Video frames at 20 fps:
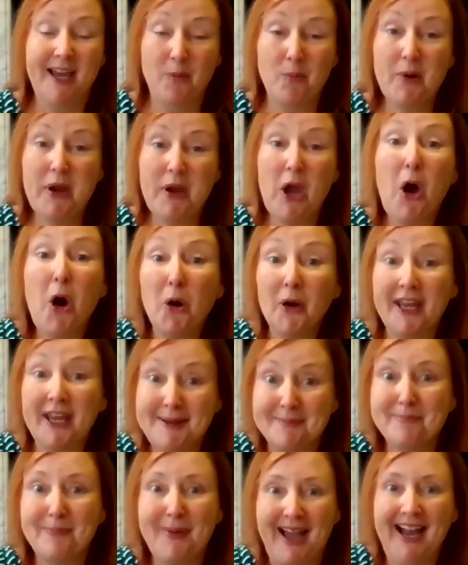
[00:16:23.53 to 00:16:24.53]
And we are
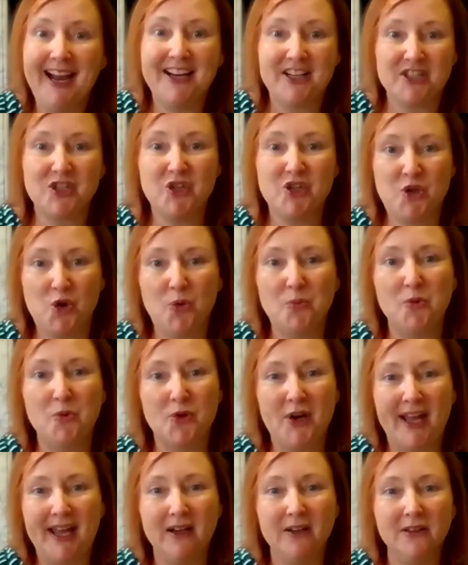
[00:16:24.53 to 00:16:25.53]
getting back to normal
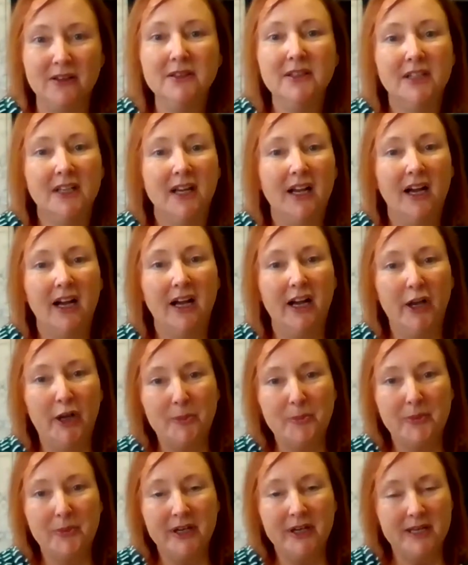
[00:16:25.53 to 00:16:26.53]
now.
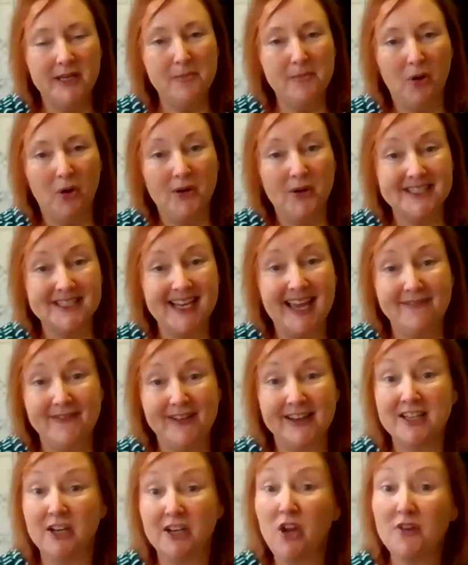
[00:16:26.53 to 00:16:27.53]
And employers have
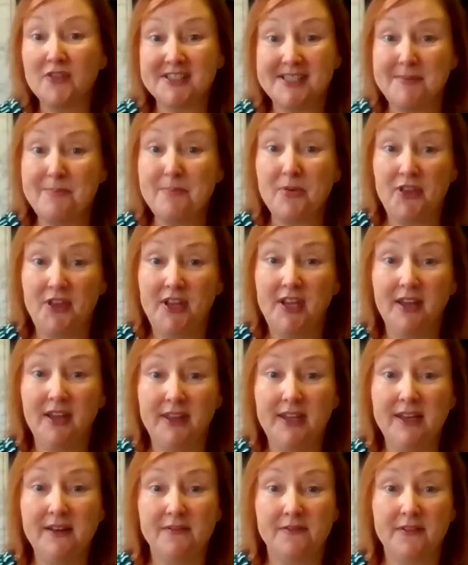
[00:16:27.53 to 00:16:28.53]
had a lot of sympathy, I
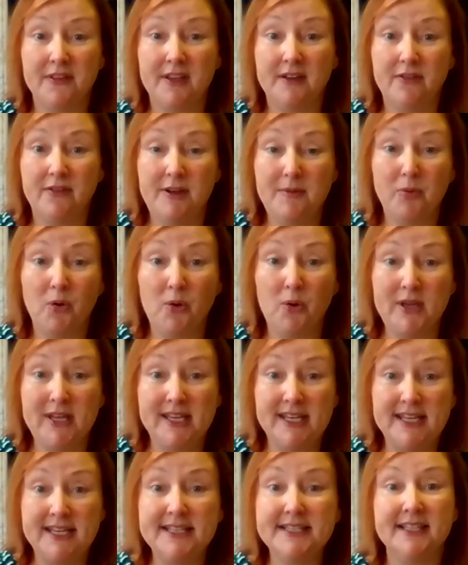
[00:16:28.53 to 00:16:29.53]
think, for their
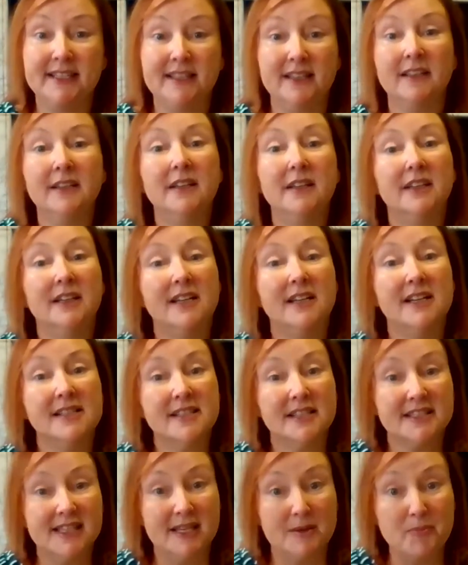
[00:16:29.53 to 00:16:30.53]
employees. And as
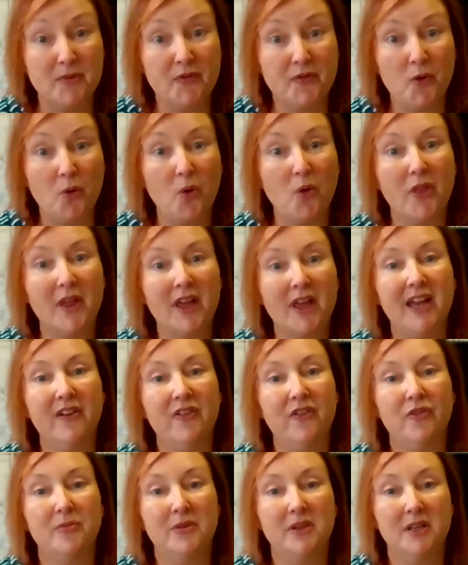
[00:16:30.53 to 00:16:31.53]
I said before, the
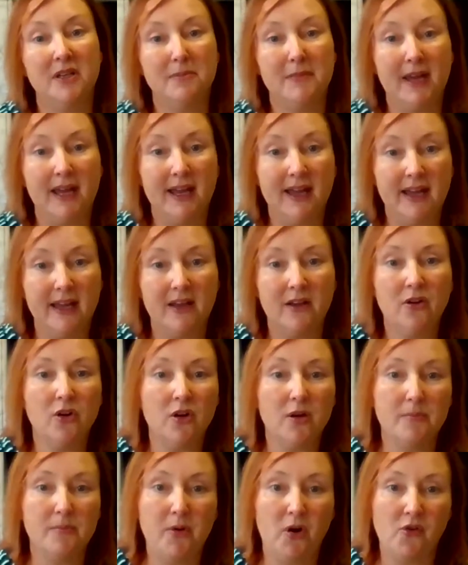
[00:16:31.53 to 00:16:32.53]
government, Matt
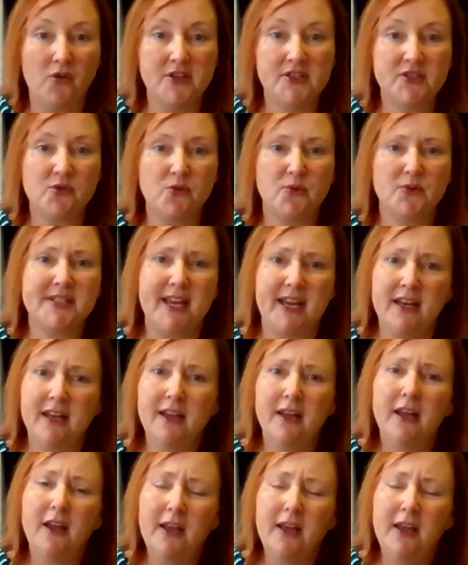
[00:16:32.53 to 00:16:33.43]
Hancock and Boris, are all saying